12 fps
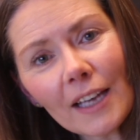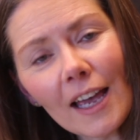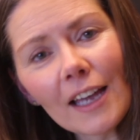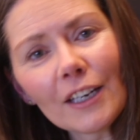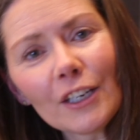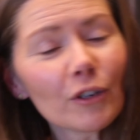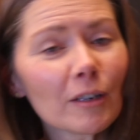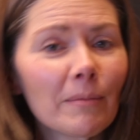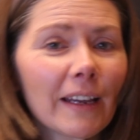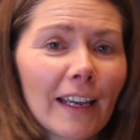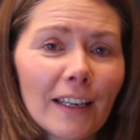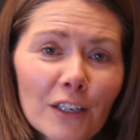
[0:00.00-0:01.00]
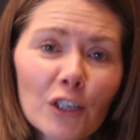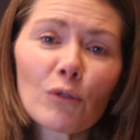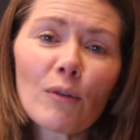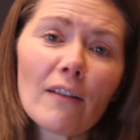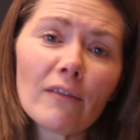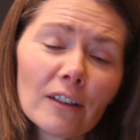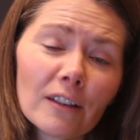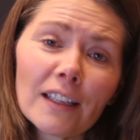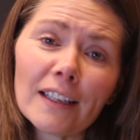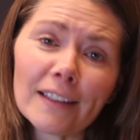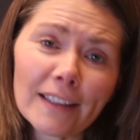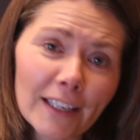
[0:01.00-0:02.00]
and you can begin to travel
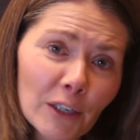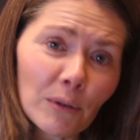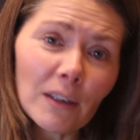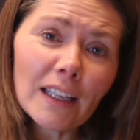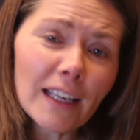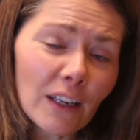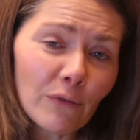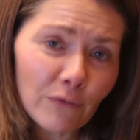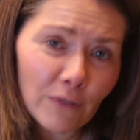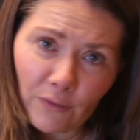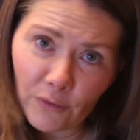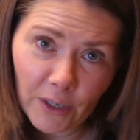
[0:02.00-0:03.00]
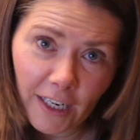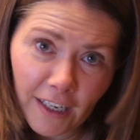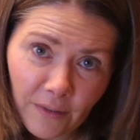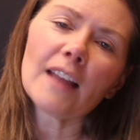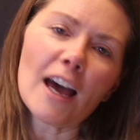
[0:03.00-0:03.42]
literally for free.